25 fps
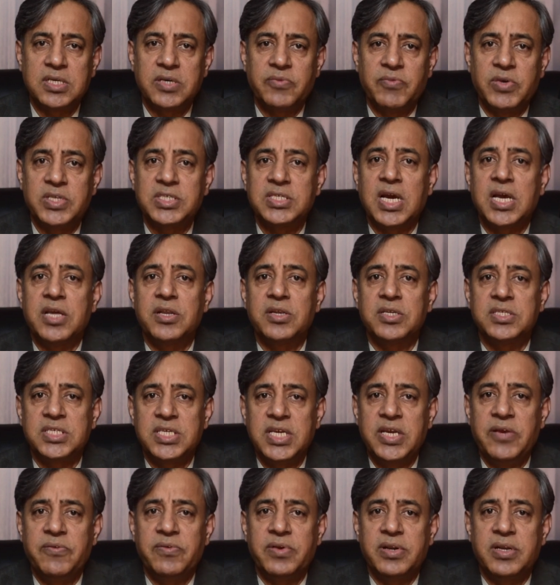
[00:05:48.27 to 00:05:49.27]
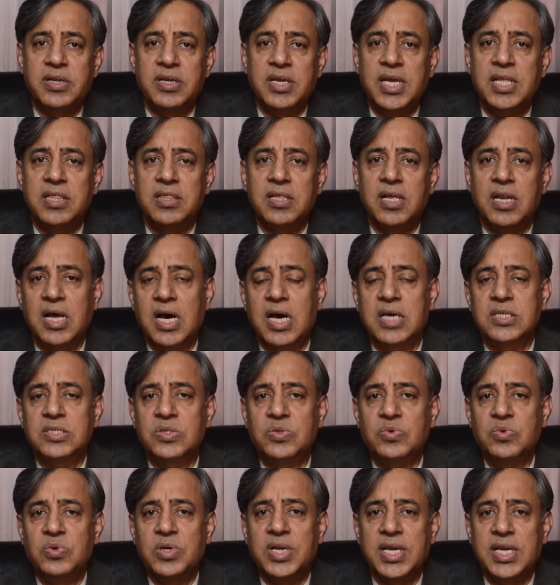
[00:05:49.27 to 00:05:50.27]
which I received in the
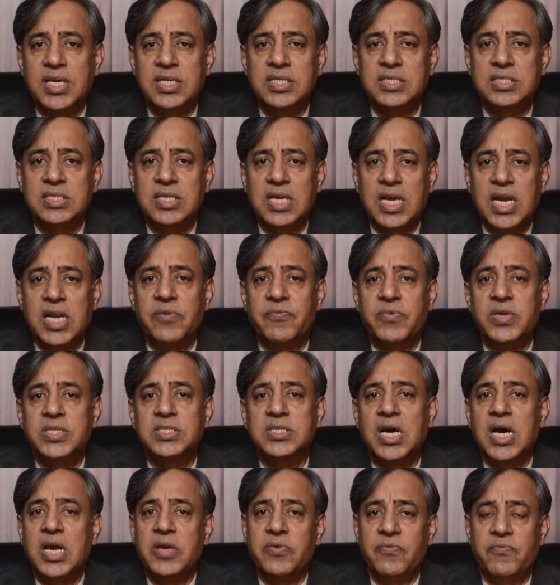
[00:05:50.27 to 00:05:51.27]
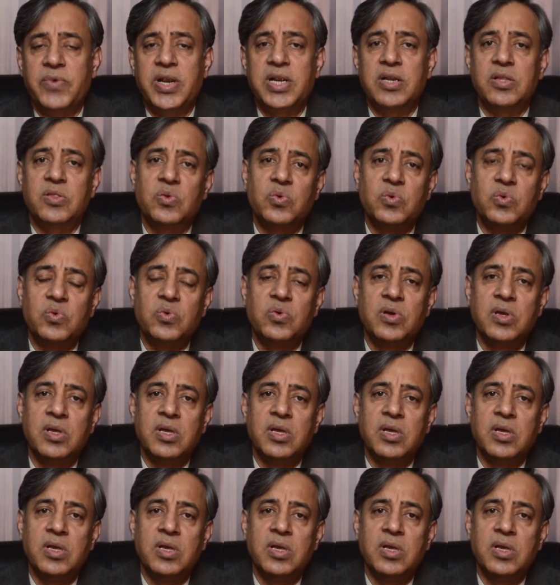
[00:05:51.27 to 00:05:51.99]
last 2 days and which I went through.